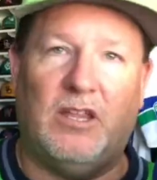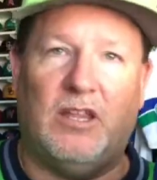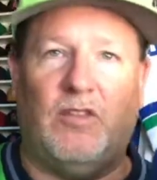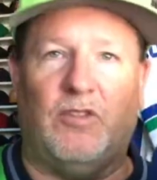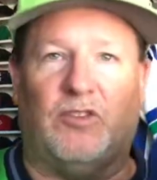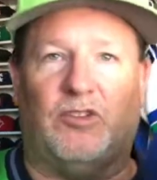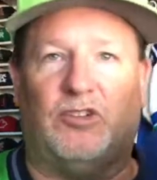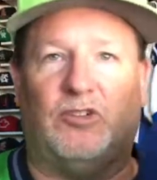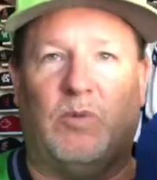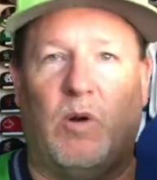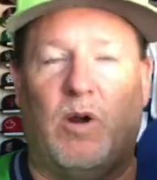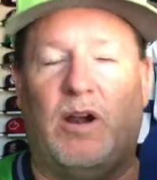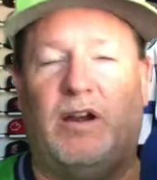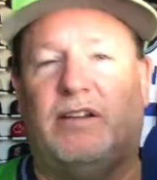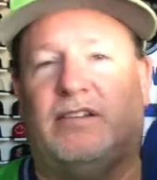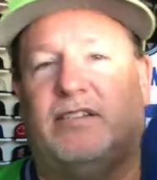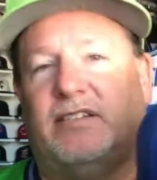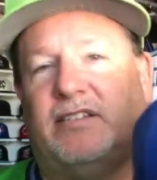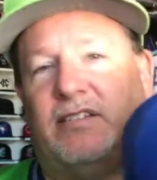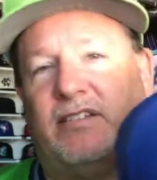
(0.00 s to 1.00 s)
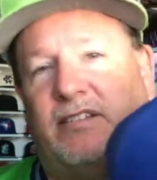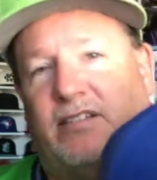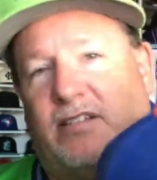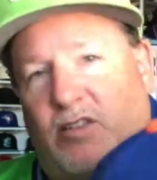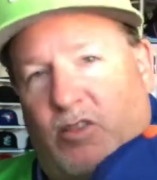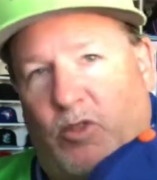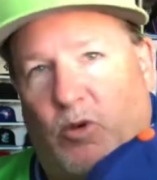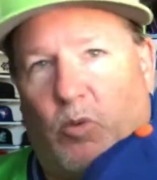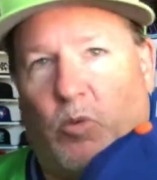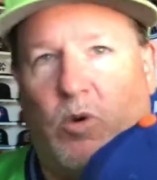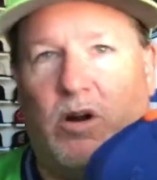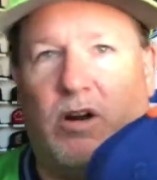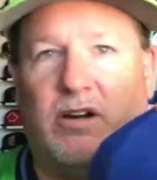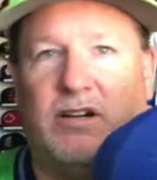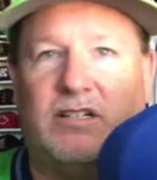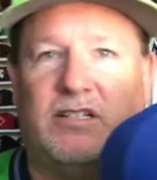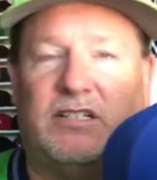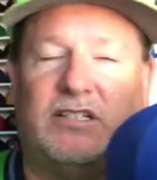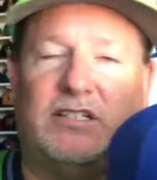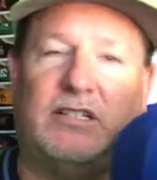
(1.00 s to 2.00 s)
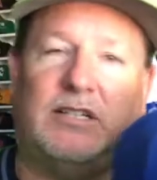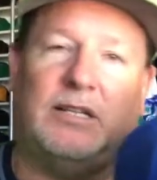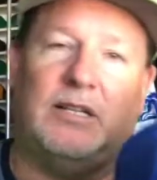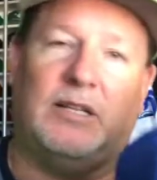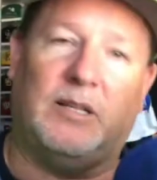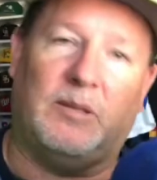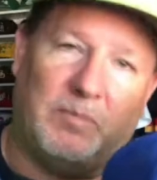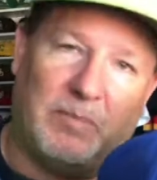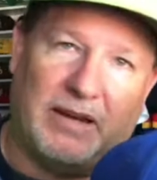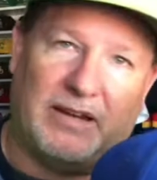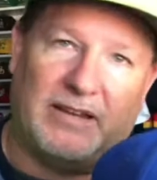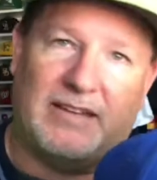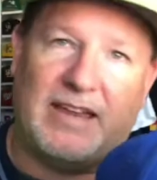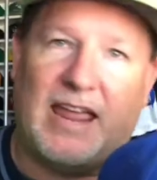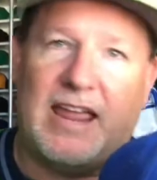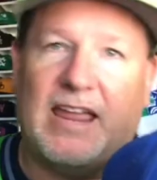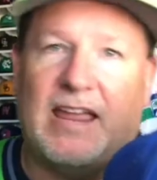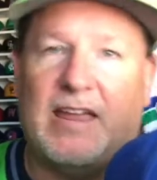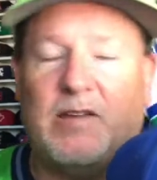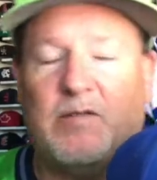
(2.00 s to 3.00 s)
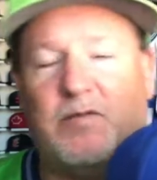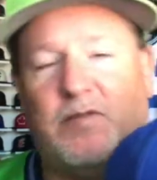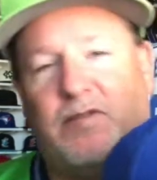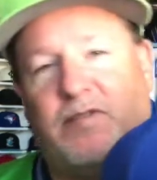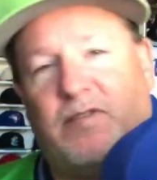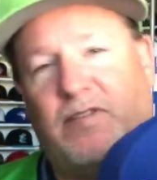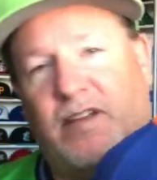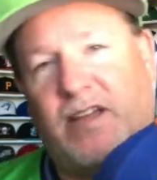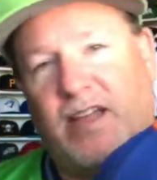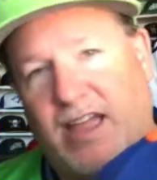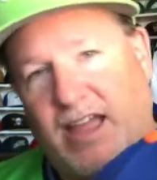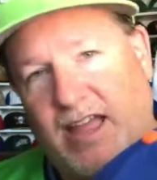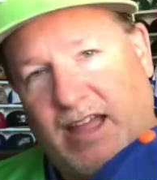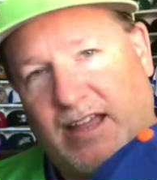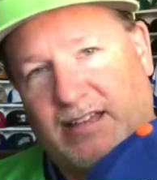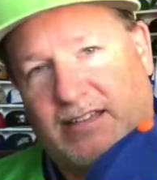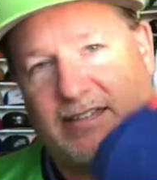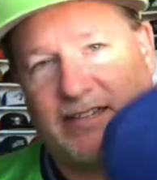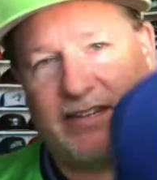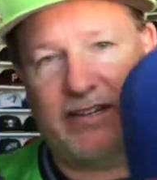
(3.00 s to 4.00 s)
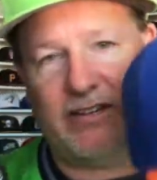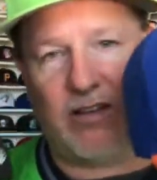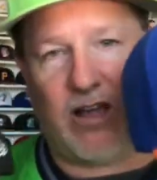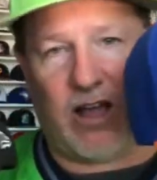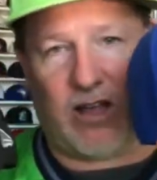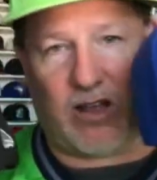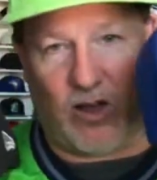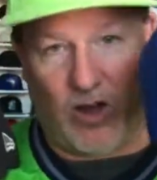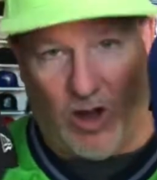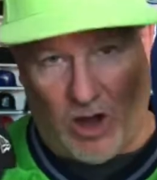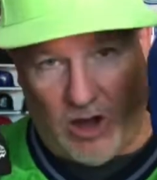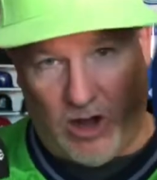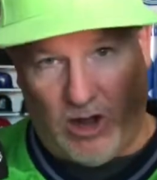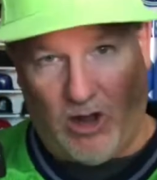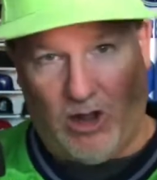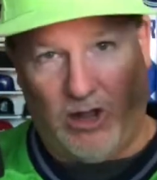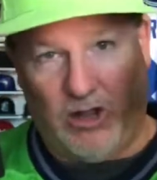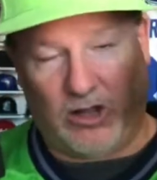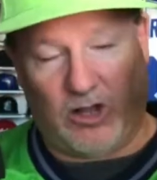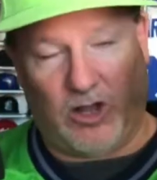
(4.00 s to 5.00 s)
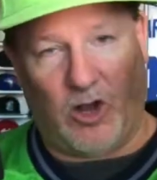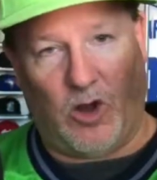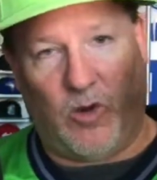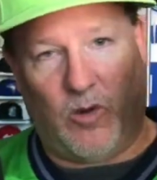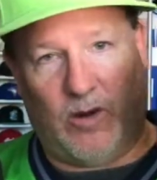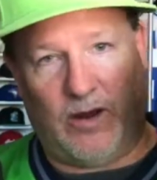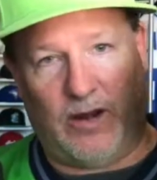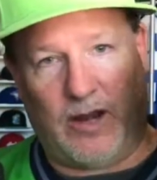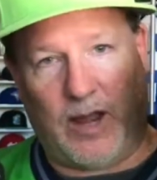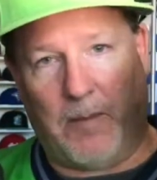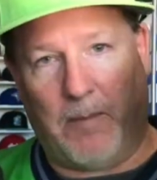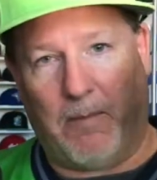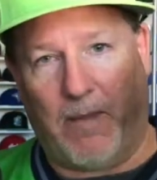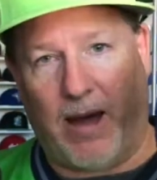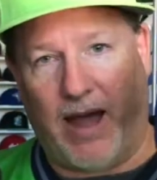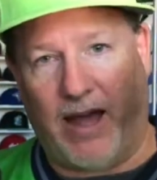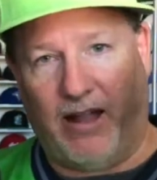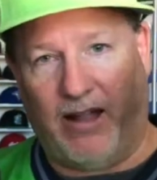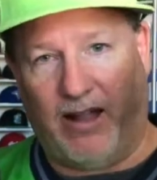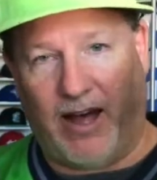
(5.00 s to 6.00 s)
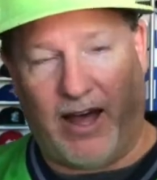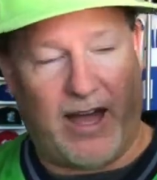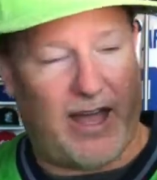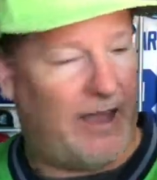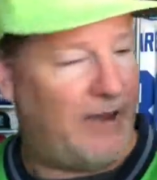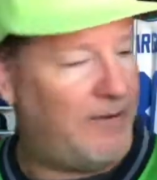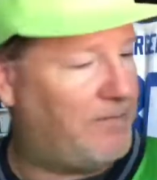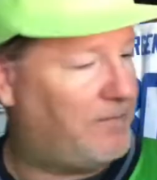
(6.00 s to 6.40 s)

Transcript: the Swartz, the Worst, Big Dave, and D-Lock, all going mile high.